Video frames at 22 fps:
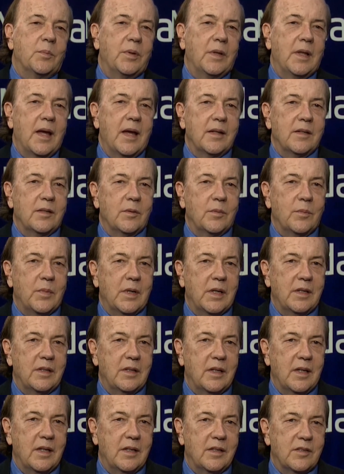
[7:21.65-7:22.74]
platinum
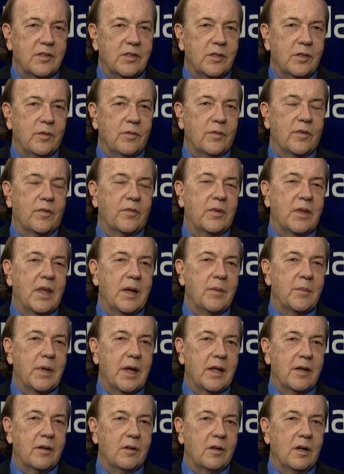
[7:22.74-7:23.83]
and silver for that
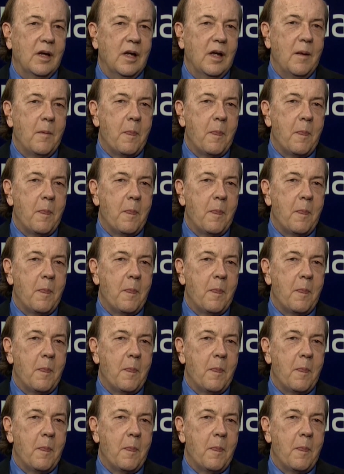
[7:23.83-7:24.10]
matter,